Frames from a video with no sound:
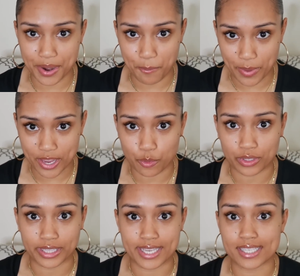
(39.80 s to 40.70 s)
big
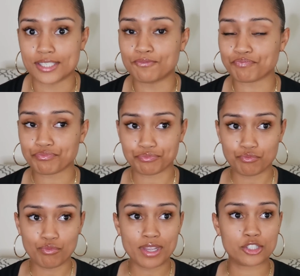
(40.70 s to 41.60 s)
release
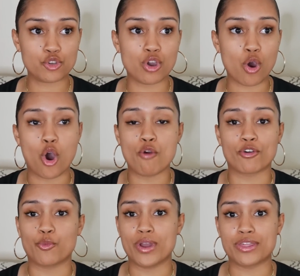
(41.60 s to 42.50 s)
to go
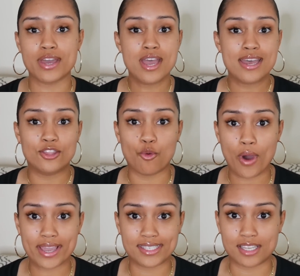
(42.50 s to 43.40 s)
over with the
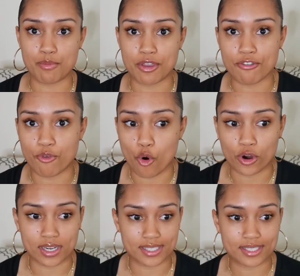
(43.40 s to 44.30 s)
White Cement
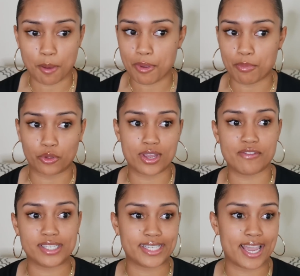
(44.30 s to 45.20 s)
4s. Some people are
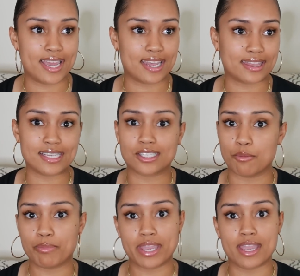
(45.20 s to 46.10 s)
even saying that this
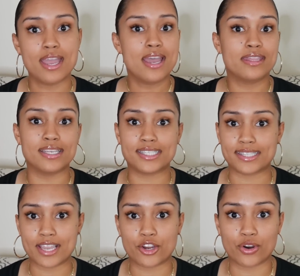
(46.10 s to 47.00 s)
could be the
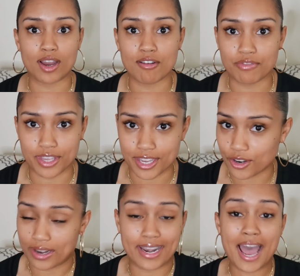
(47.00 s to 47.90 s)
sneaker of the
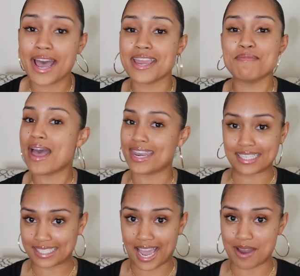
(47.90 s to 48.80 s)
year, and I ain't mad
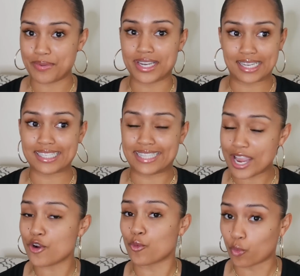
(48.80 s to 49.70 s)
at y'all because
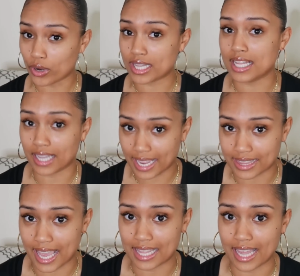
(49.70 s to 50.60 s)
they're really
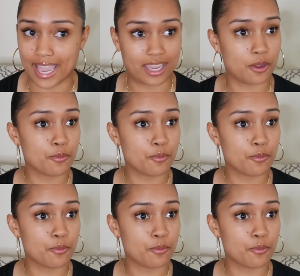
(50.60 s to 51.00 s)
like that. Like,